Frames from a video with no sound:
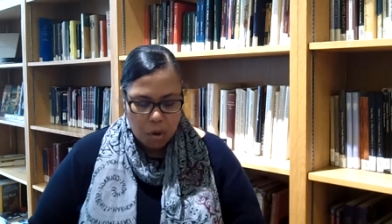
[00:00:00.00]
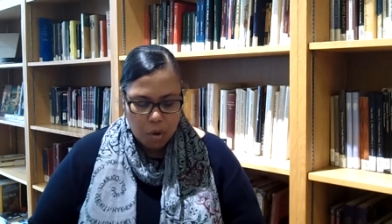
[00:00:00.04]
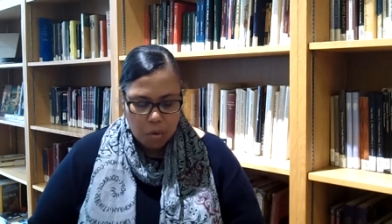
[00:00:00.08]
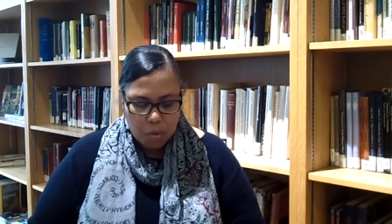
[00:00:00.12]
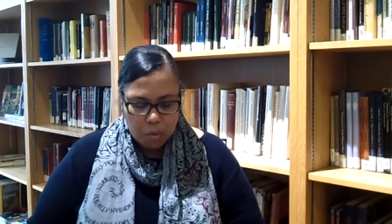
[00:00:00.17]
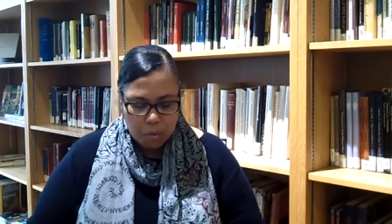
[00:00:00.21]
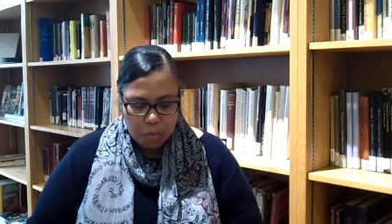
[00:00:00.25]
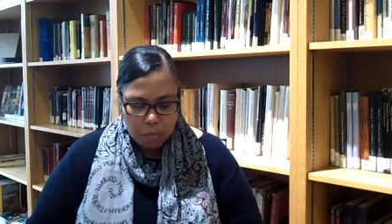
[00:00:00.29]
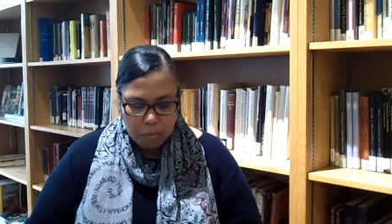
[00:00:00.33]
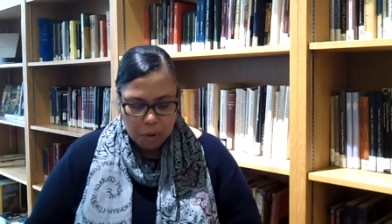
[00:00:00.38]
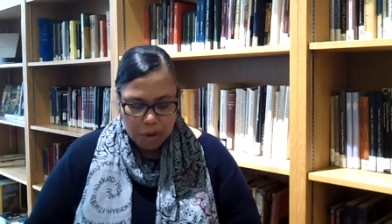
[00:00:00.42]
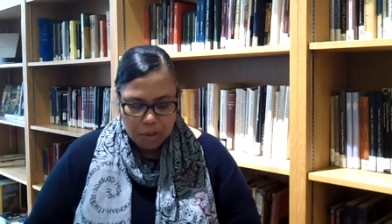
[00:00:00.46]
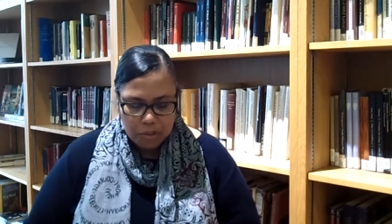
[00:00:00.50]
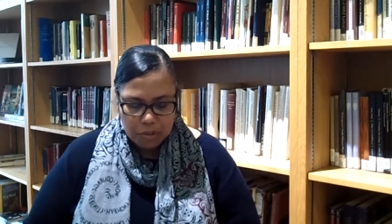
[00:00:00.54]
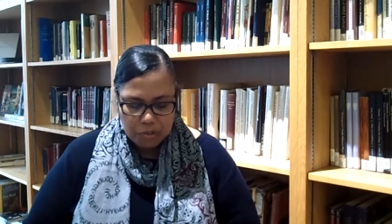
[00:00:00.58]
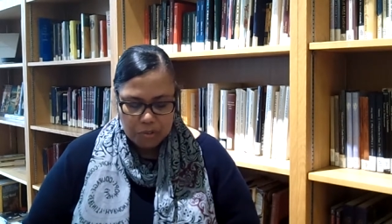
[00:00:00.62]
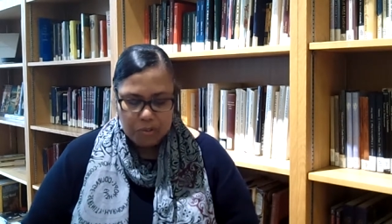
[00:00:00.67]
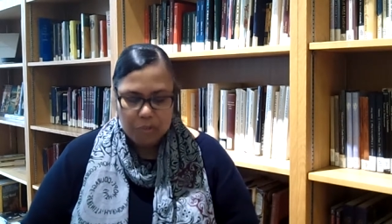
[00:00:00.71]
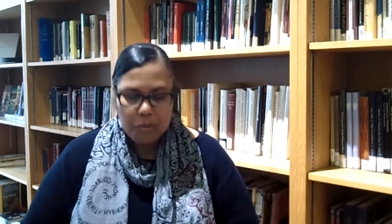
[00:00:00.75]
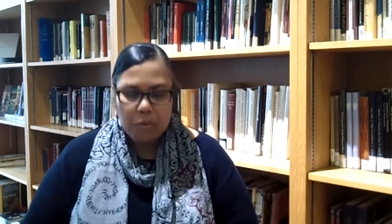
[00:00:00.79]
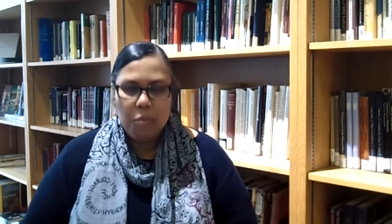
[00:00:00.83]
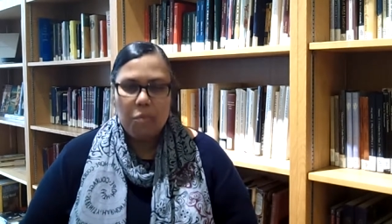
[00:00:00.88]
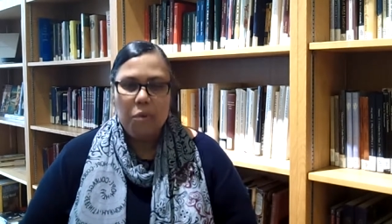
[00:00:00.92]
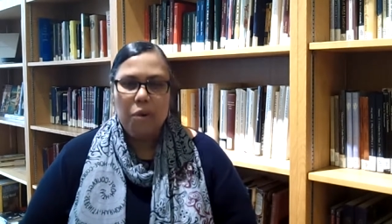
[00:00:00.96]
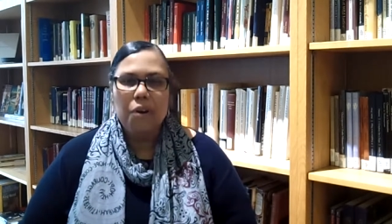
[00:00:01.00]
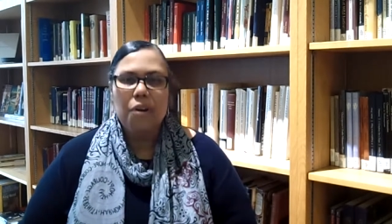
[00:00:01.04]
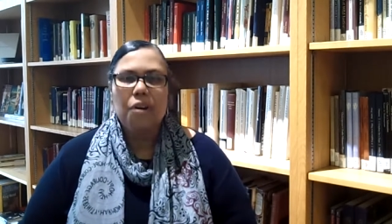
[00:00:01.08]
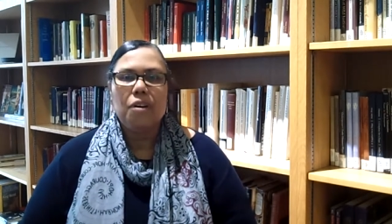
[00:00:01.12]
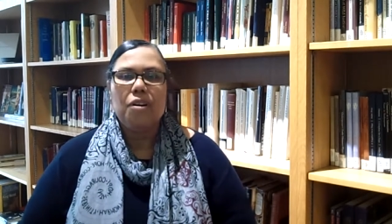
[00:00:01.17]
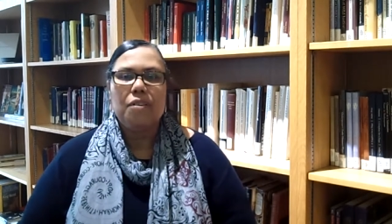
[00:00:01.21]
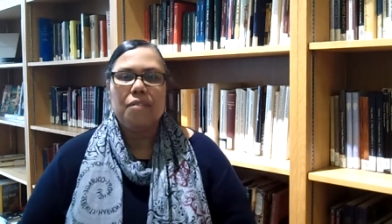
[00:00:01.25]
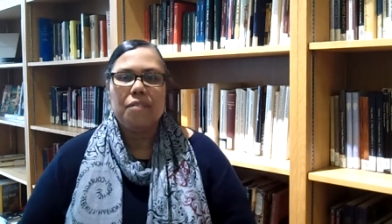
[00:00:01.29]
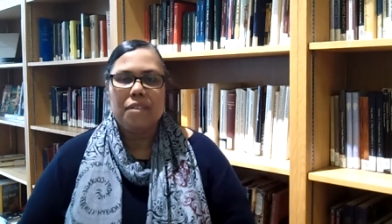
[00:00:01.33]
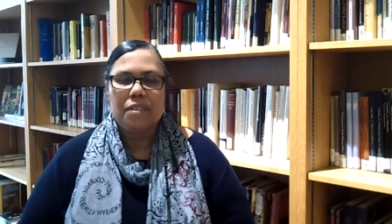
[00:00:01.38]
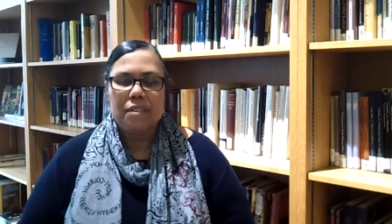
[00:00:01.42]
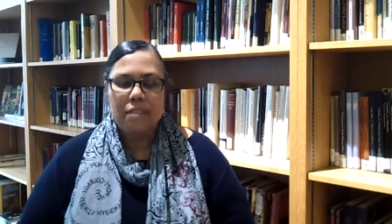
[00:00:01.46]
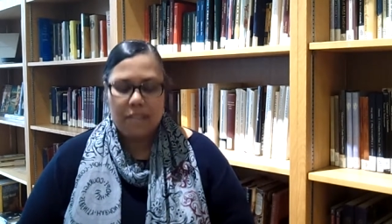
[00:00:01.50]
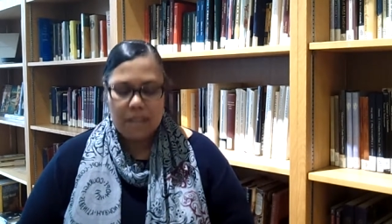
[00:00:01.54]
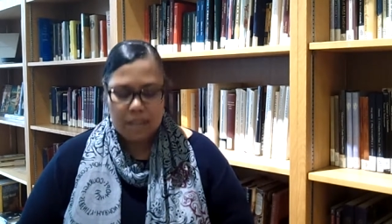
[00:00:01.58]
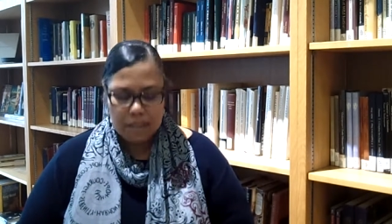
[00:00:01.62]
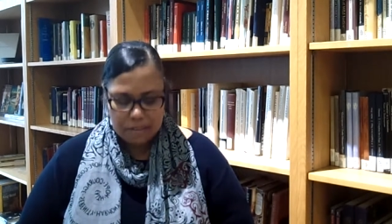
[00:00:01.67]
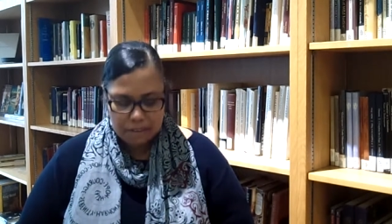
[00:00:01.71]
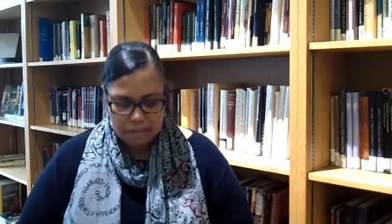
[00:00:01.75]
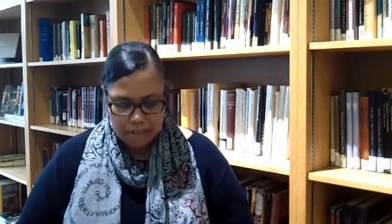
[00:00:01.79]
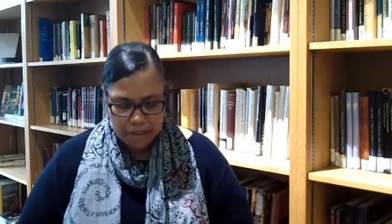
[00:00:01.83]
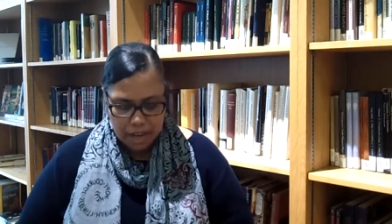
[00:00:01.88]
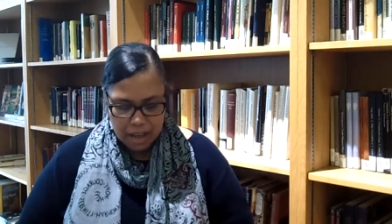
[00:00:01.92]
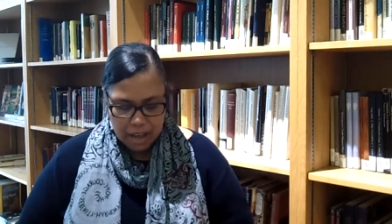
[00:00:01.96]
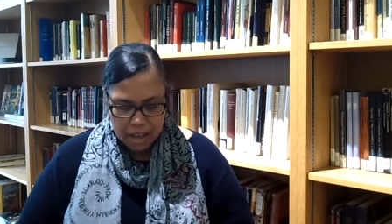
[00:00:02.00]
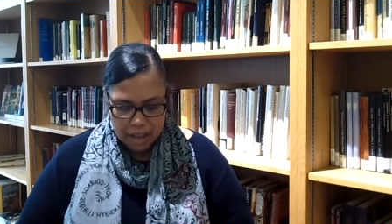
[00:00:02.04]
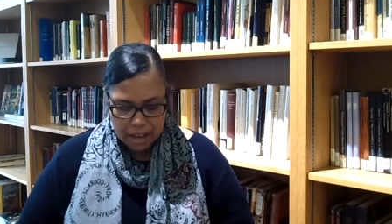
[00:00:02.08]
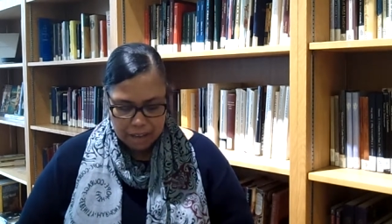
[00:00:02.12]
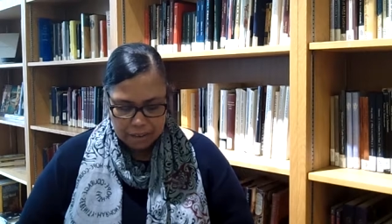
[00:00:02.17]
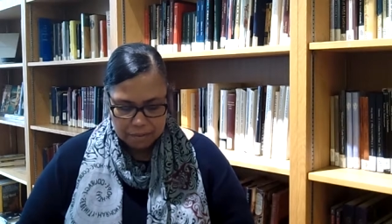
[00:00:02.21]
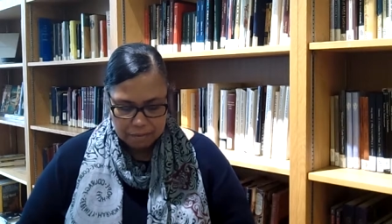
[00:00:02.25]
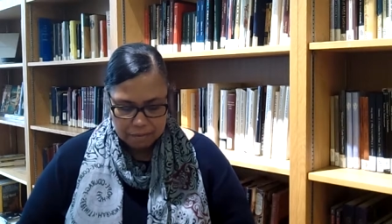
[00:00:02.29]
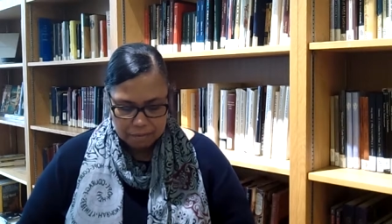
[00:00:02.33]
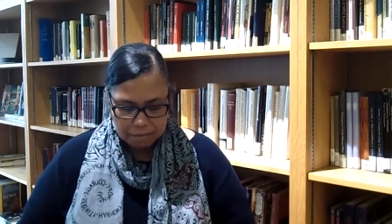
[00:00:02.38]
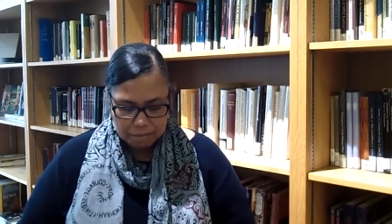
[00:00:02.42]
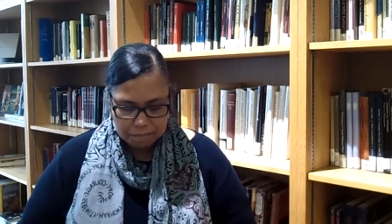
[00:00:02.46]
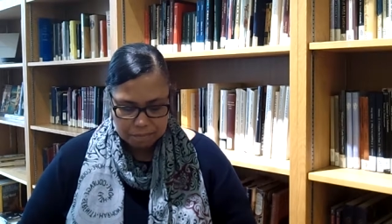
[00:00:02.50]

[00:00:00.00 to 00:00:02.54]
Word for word: on the wonderful word of the Son of God.